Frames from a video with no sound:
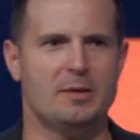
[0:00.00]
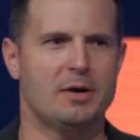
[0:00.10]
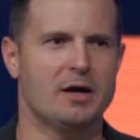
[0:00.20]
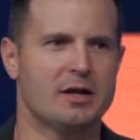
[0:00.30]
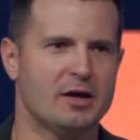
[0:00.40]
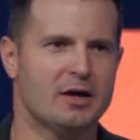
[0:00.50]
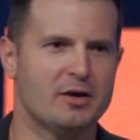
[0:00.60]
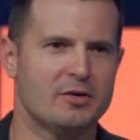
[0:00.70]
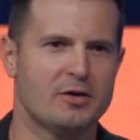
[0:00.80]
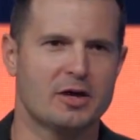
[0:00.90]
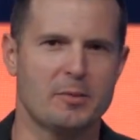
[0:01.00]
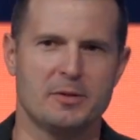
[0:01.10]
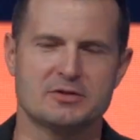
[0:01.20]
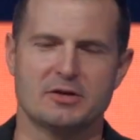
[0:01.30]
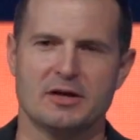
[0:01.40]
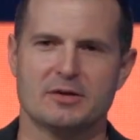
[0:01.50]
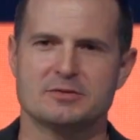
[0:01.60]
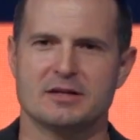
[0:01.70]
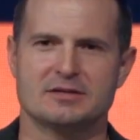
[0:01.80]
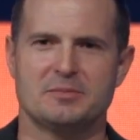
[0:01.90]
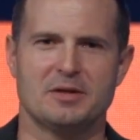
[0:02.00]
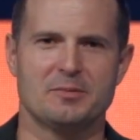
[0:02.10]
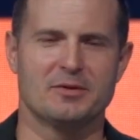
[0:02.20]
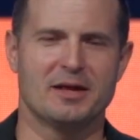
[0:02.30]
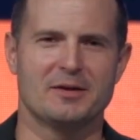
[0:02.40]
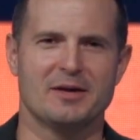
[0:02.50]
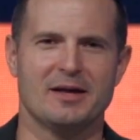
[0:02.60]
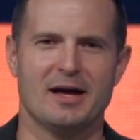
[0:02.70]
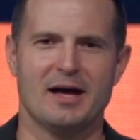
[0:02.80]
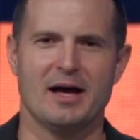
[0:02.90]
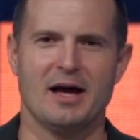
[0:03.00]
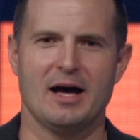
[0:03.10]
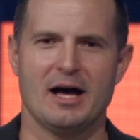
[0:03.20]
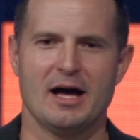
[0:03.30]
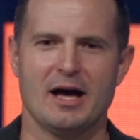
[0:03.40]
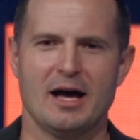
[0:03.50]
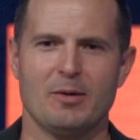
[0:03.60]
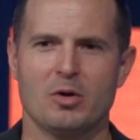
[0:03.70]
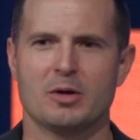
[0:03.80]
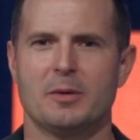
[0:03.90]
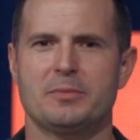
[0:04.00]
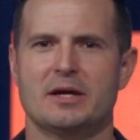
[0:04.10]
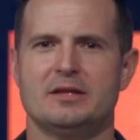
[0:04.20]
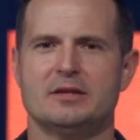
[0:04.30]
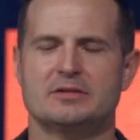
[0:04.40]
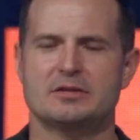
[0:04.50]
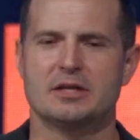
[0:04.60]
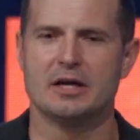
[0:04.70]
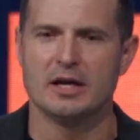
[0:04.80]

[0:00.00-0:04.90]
But a couple months ago, I think it was like September, like I woke them up like this.